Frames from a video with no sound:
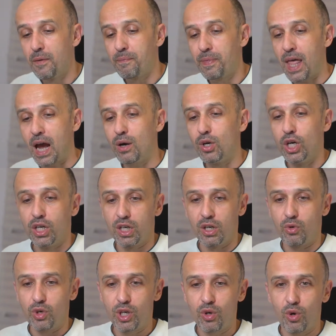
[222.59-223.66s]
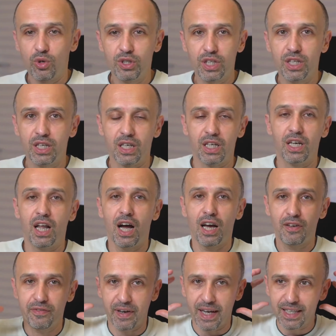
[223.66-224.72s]
Now, recording
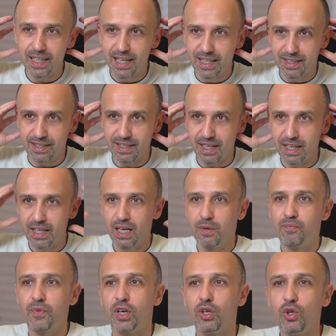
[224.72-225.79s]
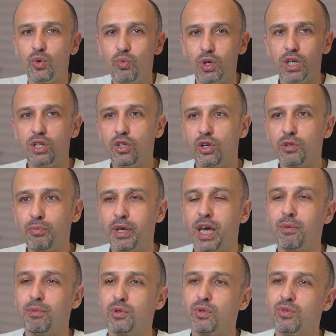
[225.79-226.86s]
live and listening, you will not be
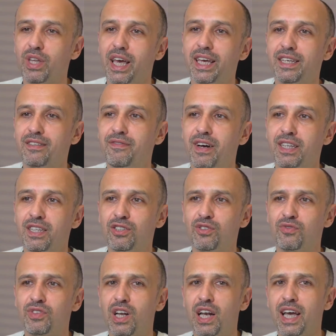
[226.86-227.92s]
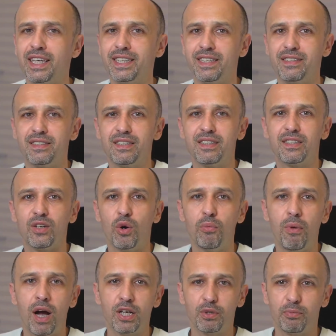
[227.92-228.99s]
able to take advantage of the latency so
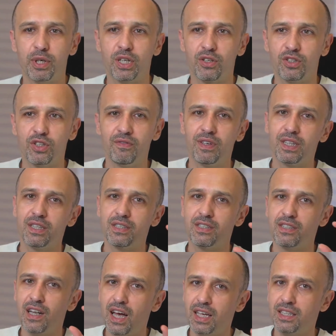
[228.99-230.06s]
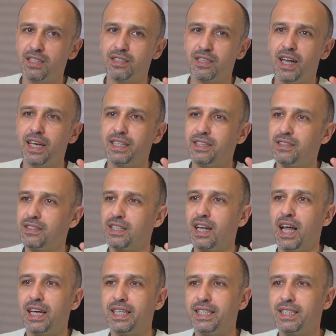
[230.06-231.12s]
much because even the slightest latency,
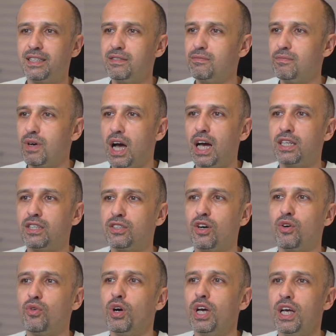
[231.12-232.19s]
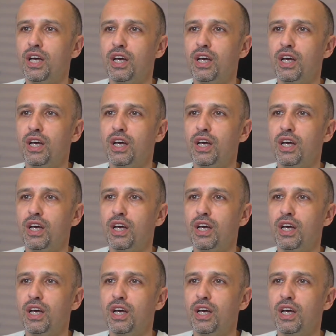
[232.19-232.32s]
like, I don't know,